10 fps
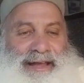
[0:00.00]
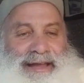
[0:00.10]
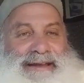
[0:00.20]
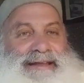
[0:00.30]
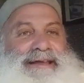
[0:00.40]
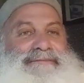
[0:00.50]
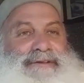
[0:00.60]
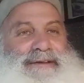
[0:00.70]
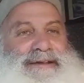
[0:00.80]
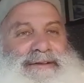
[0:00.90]
And if
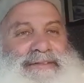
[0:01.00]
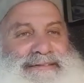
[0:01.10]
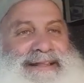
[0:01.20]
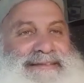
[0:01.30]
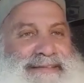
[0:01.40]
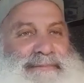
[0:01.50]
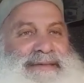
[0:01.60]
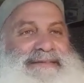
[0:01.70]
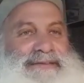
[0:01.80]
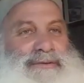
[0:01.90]
you're here on this class, that
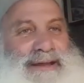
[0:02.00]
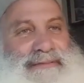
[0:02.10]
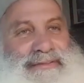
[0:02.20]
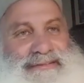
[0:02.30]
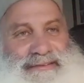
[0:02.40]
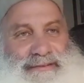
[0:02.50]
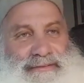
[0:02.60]
means that you have the skill,